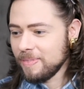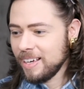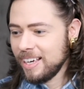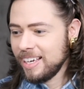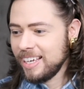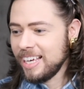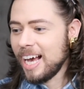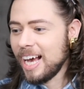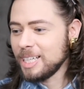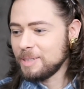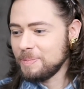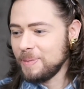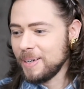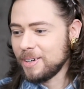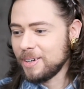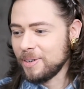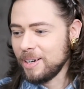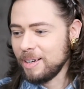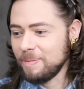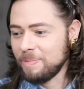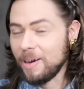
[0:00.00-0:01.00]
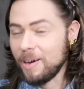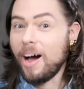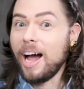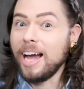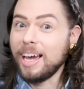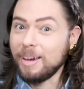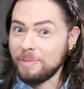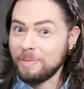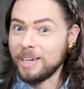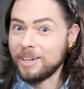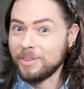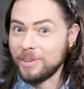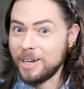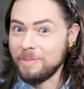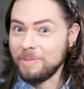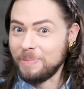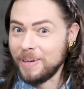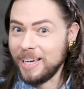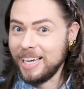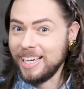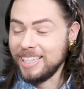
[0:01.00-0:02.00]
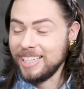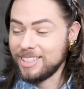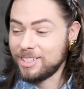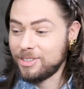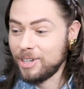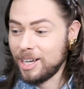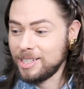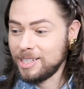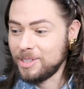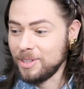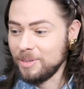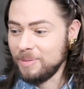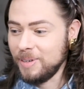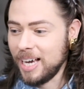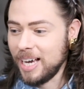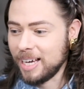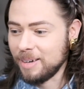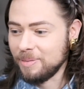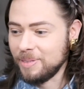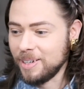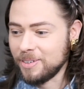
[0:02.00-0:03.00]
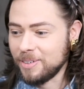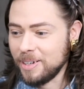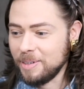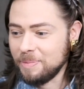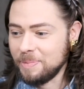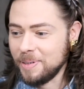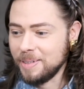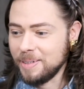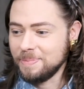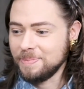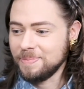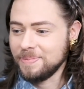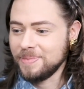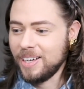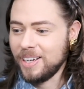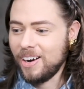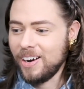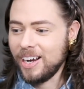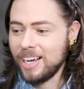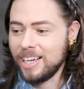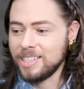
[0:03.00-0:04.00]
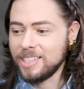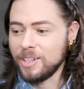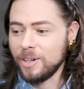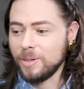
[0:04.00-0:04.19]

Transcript: Yes, be creepy. I can be creepy. Trust you me, I can be creepy. All right, let's